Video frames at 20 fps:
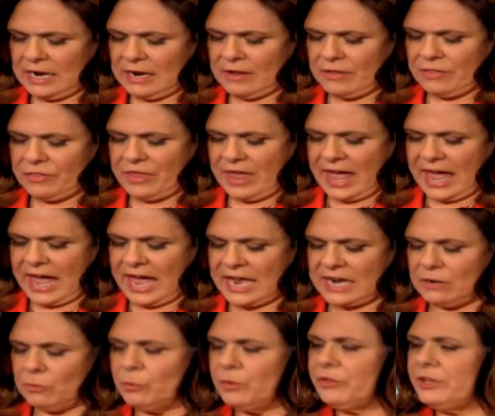
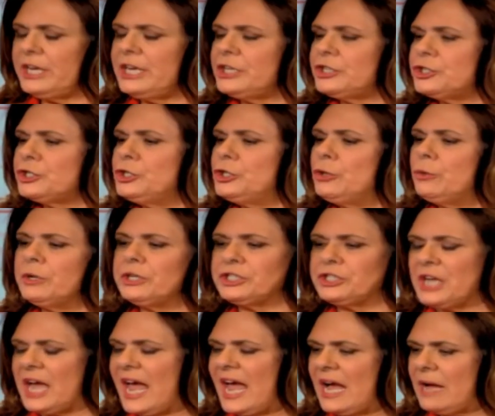that with each new
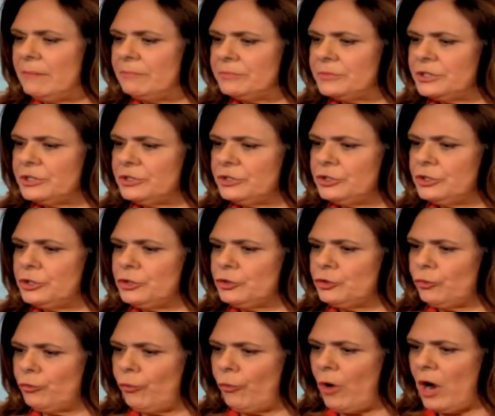attempt to
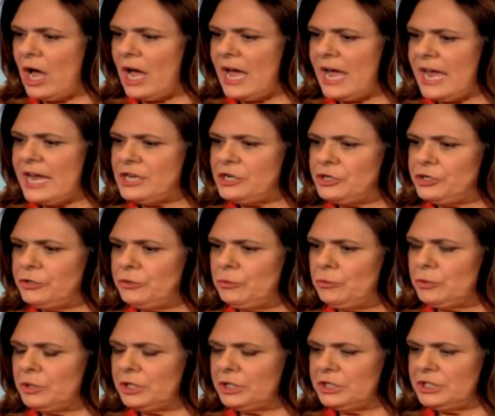try
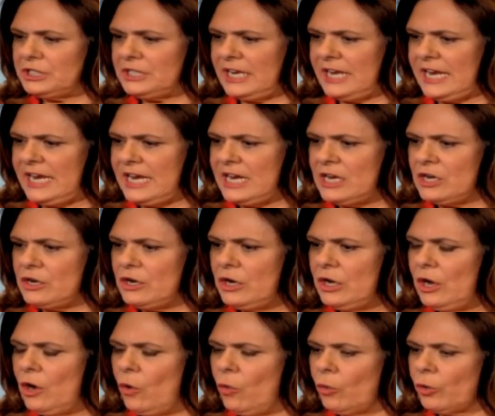to contain
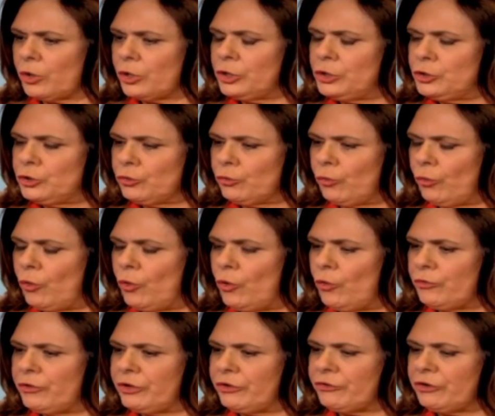or
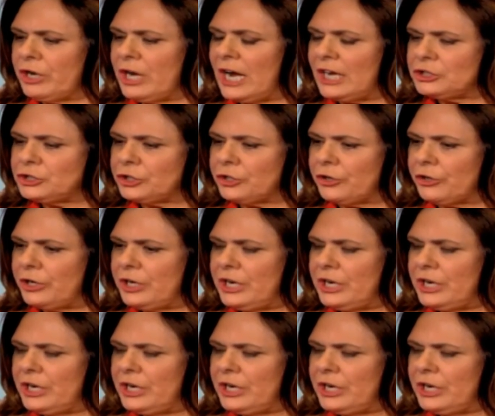control this gusher,